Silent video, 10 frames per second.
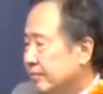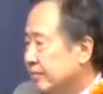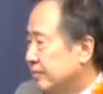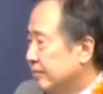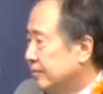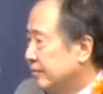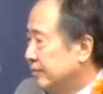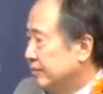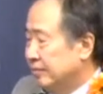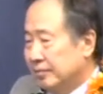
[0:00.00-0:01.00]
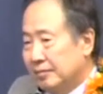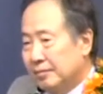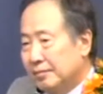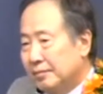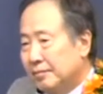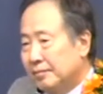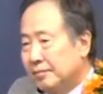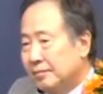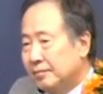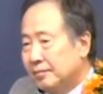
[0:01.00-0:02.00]

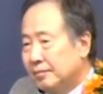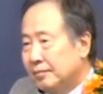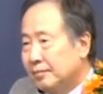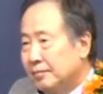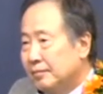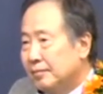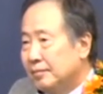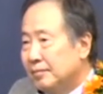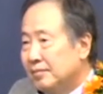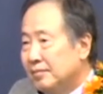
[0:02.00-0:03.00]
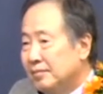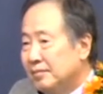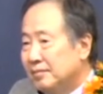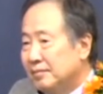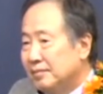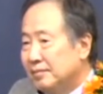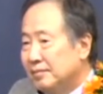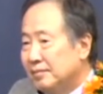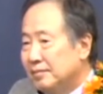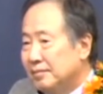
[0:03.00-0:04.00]

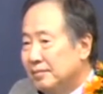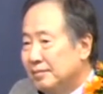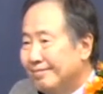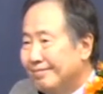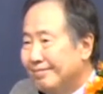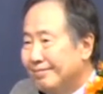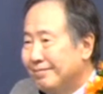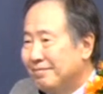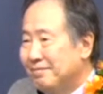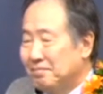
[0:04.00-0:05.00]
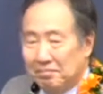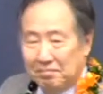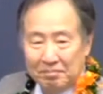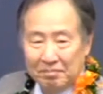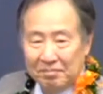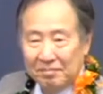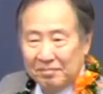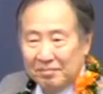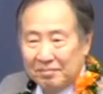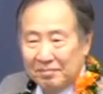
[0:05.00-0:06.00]

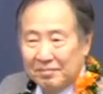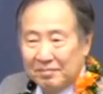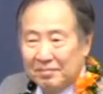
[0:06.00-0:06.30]
No words are spoken by the person on screen.